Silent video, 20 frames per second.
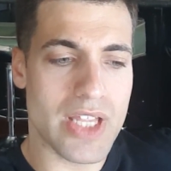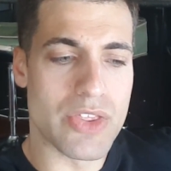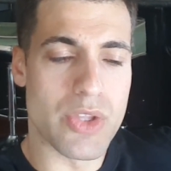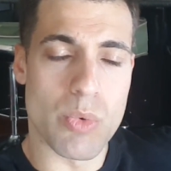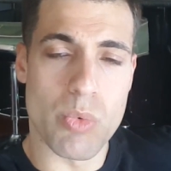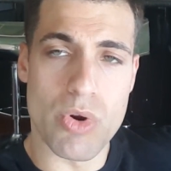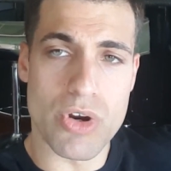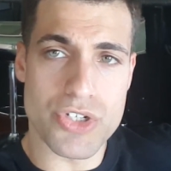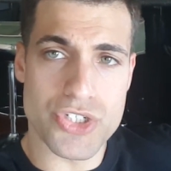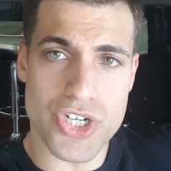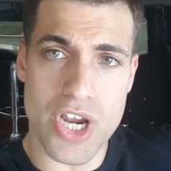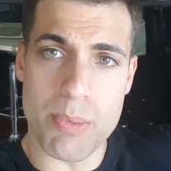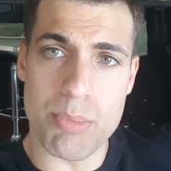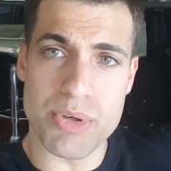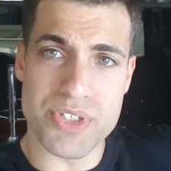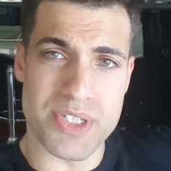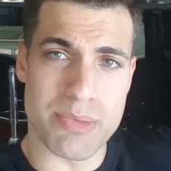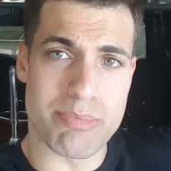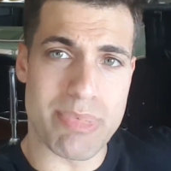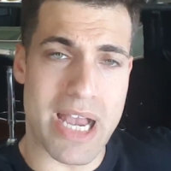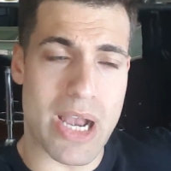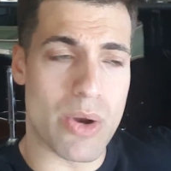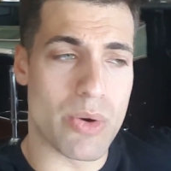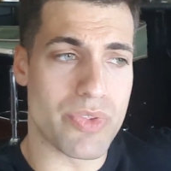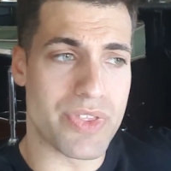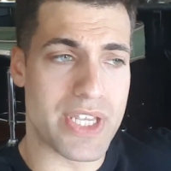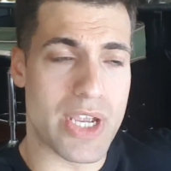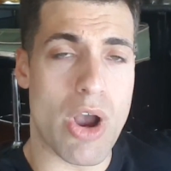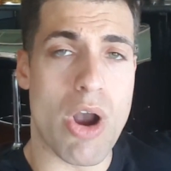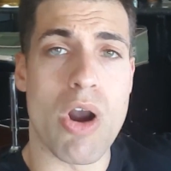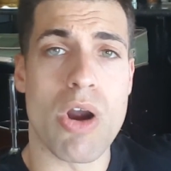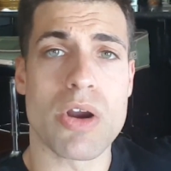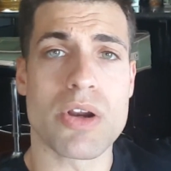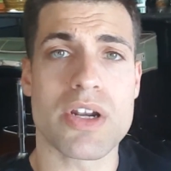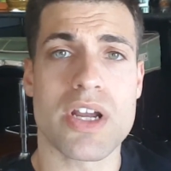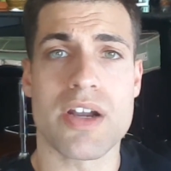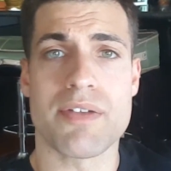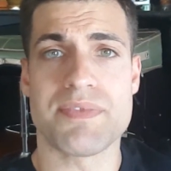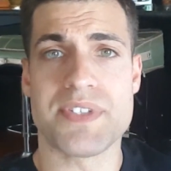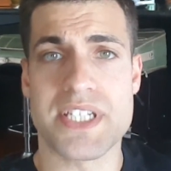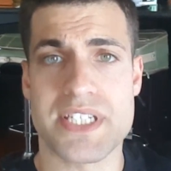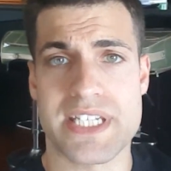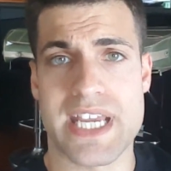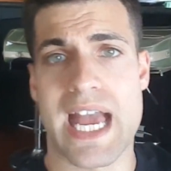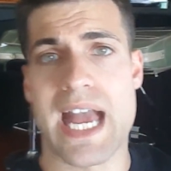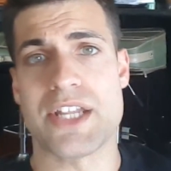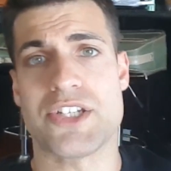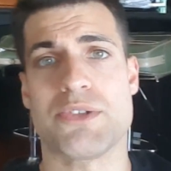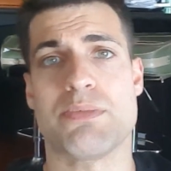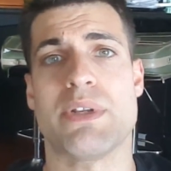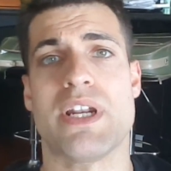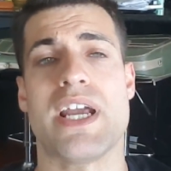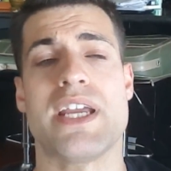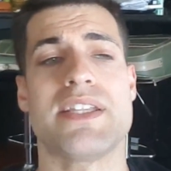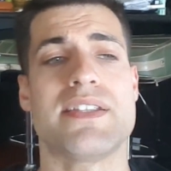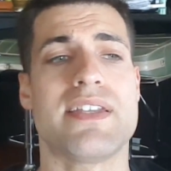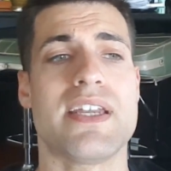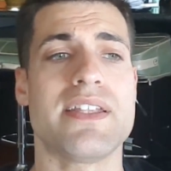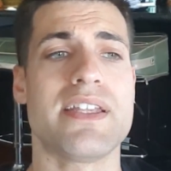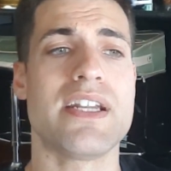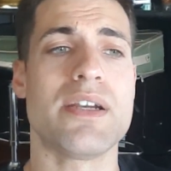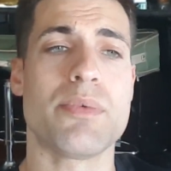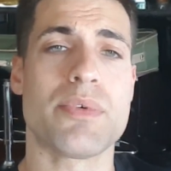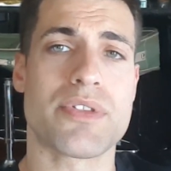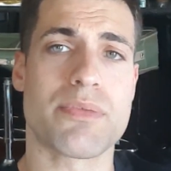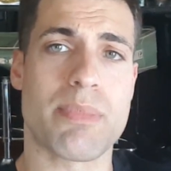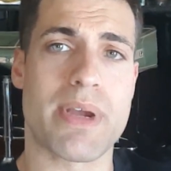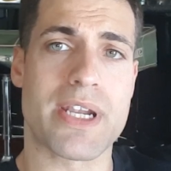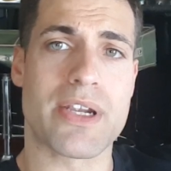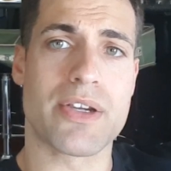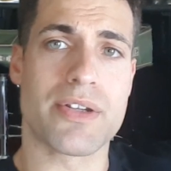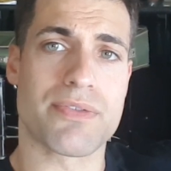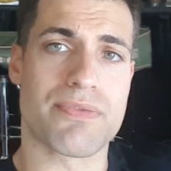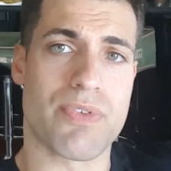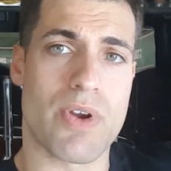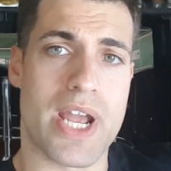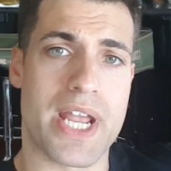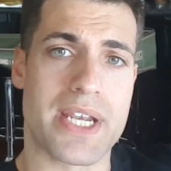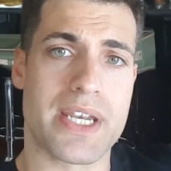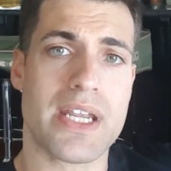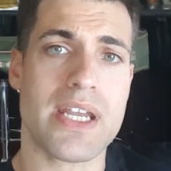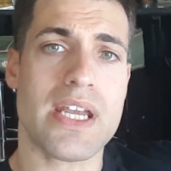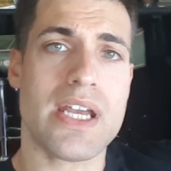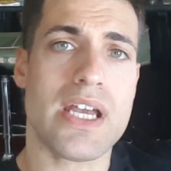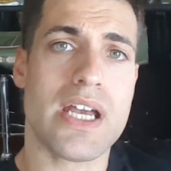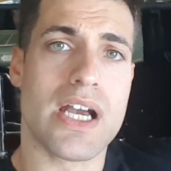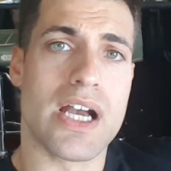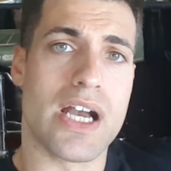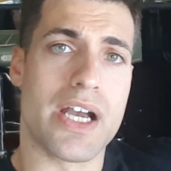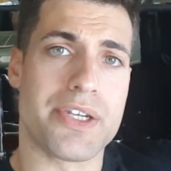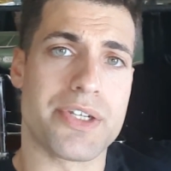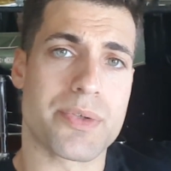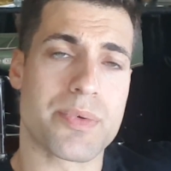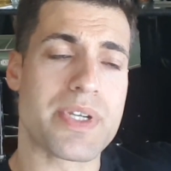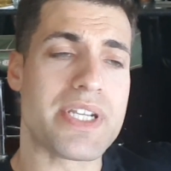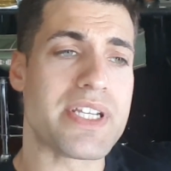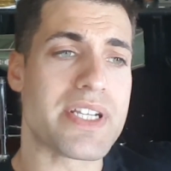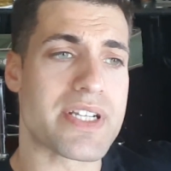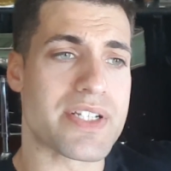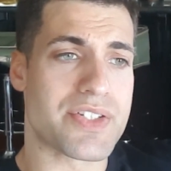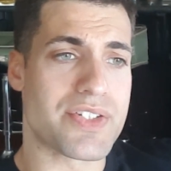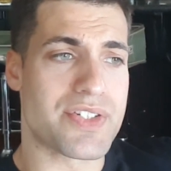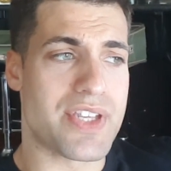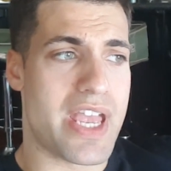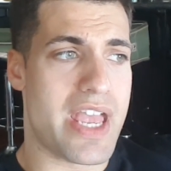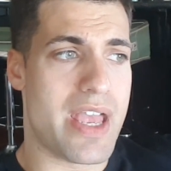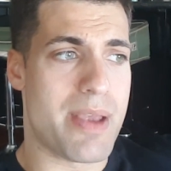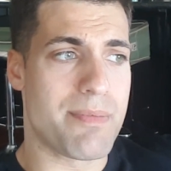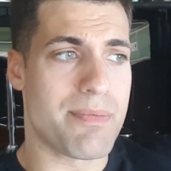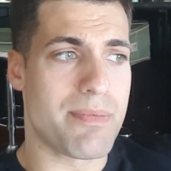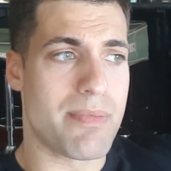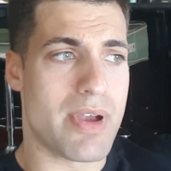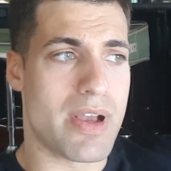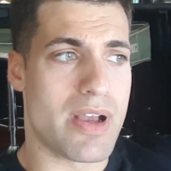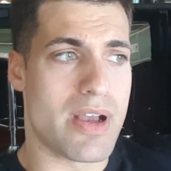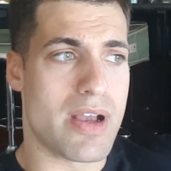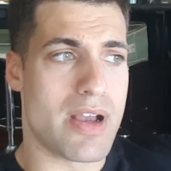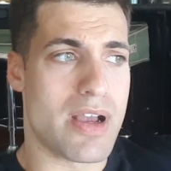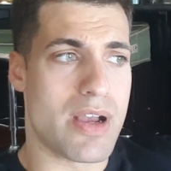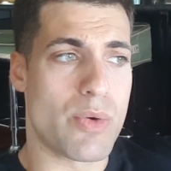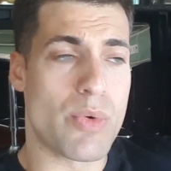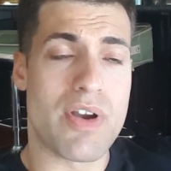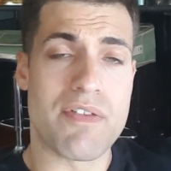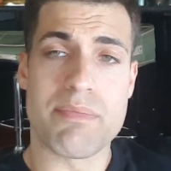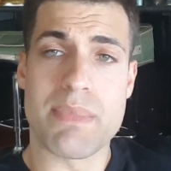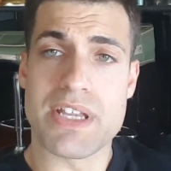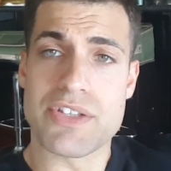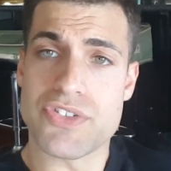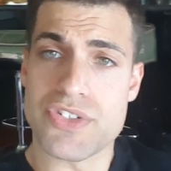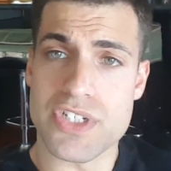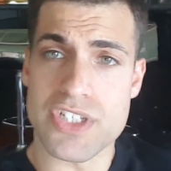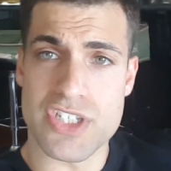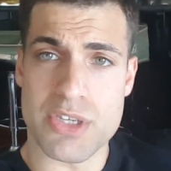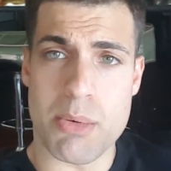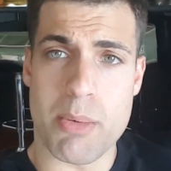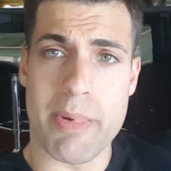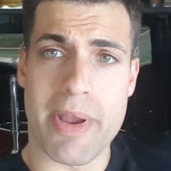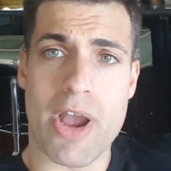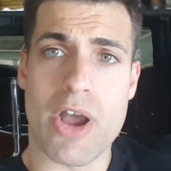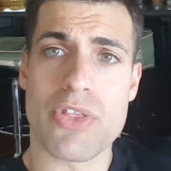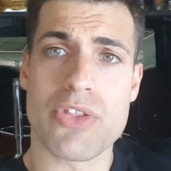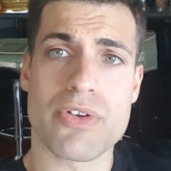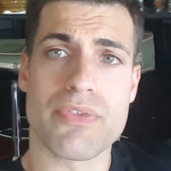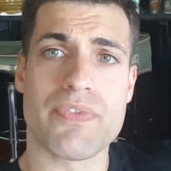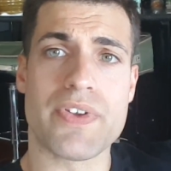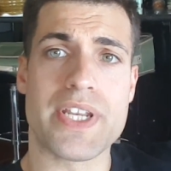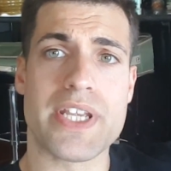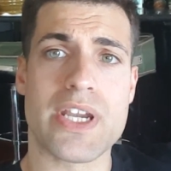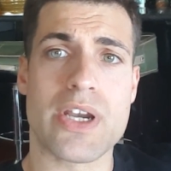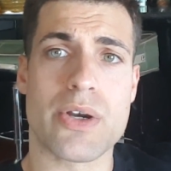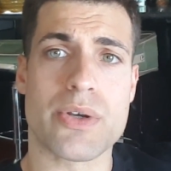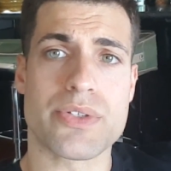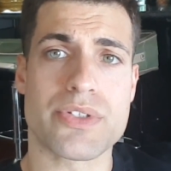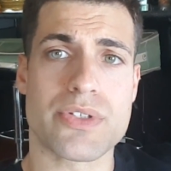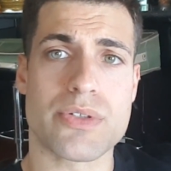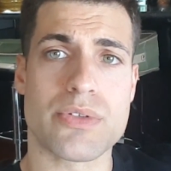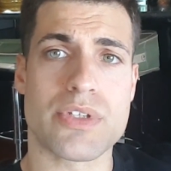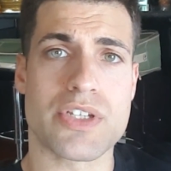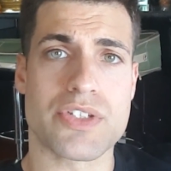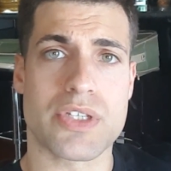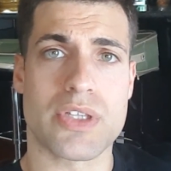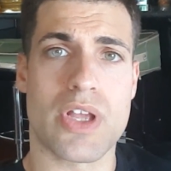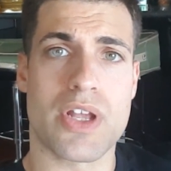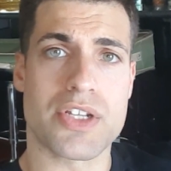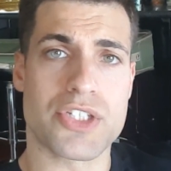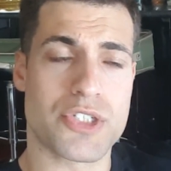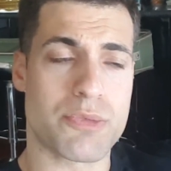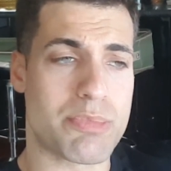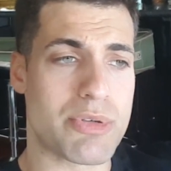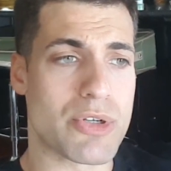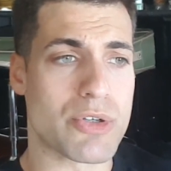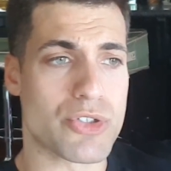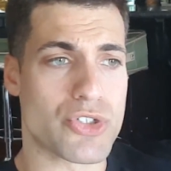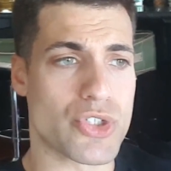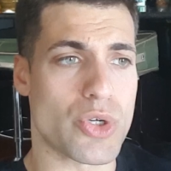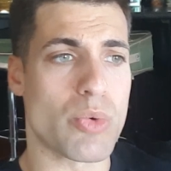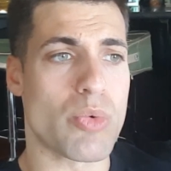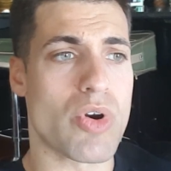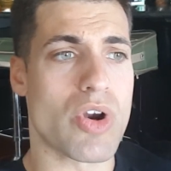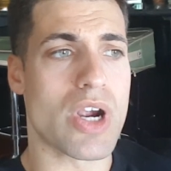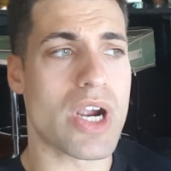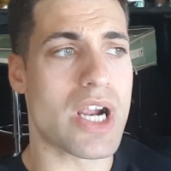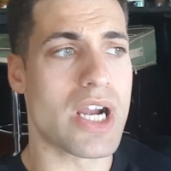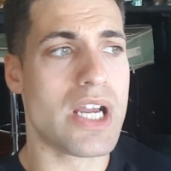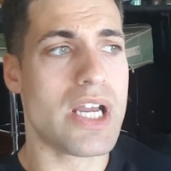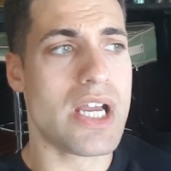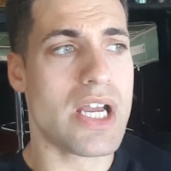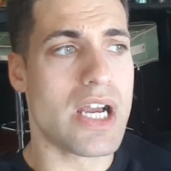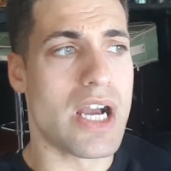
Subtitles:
workshop was about the art of detachment. I attended it with my good friend Noreen Kassam, who I've mentioned in some of my other videos, who does a lot of spiritual work.